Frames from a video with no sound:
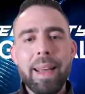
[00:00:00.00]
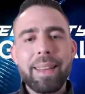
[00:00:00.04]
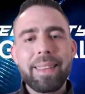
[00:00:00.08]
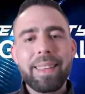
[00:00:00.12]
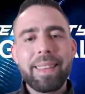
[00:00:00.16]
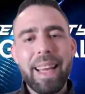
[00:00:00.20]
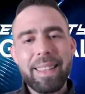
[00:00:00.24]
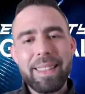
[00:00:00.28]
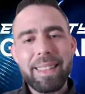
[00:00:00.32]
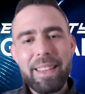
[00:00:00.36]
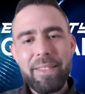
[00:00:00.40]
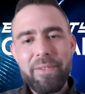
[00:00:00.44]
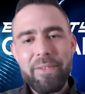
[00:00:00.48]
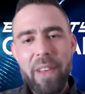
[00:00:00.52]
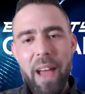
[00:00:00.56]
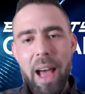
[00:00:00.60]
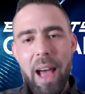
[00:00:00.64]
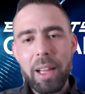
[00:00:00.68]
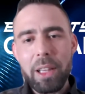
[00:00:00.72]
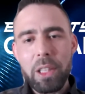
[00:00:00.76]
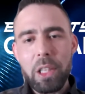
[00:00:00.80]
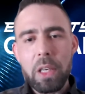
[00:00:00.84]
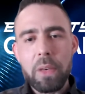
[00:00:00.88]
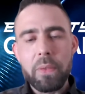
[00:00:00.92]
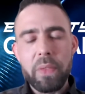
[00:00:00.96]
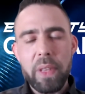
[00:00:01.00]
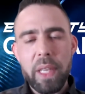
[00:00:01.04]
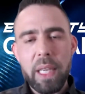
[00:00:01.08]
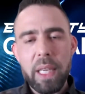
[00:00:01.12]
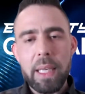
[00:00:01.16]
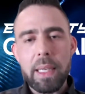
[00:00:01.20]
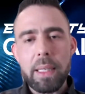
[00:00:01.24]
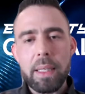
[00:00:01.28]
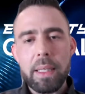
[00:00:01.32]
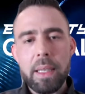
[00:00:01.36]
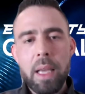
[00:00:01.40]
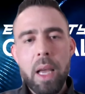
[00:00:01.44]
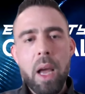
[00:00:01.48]
that the value of
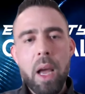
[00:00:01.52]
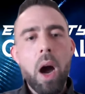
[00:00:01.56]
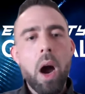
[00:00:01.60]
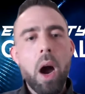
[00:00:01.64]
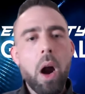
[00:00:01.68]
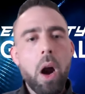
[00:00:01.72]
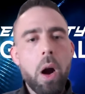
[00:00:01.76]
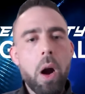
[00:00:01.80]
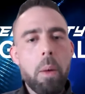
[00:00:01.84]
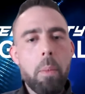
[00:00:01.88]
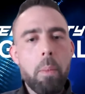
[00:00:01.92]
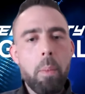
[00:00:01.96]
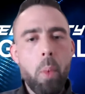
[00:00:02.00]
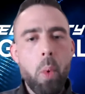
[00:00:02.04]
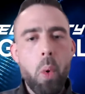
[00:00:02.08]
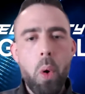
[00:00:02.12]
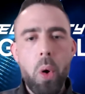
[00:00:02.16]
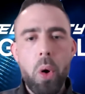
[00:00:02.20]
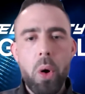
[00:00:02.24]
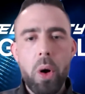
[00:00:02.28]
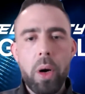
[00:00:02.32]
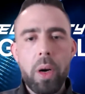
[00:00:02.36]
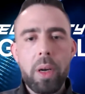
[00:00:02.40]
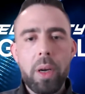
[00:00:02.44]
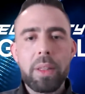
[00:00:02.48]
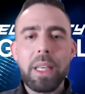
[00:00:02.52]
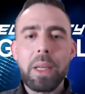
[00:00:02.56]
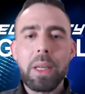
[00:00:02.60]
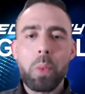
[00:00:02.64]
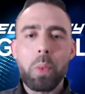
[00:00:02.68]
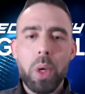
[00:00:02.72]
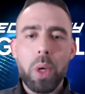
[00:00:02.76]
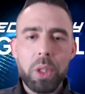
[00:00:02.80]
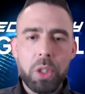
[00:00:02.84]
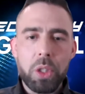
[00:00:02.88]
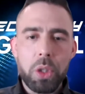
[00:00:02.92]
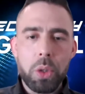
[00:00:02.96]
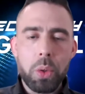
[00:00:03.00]
these are more than
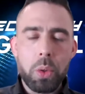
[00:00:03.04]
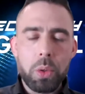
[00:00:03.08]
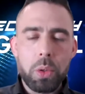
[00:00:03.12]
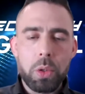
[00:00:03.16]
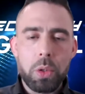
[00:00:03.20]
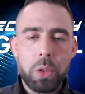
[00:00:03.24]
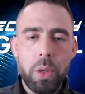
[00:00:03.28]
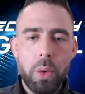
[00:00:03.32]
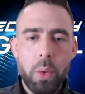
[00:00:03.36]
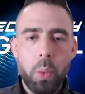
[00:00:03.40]
what you